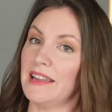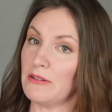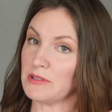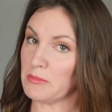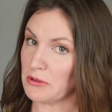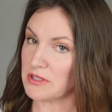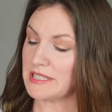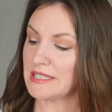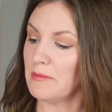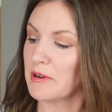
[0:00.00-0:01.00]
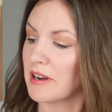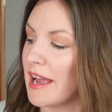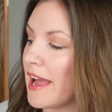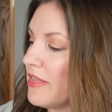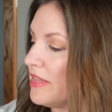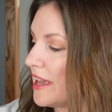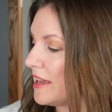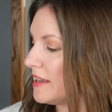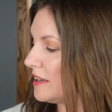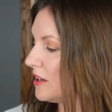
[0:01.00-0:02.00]
it was mostly summer. And
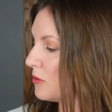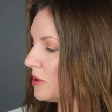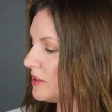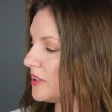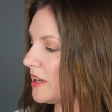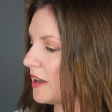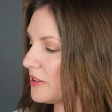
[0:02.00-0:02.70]
then one of the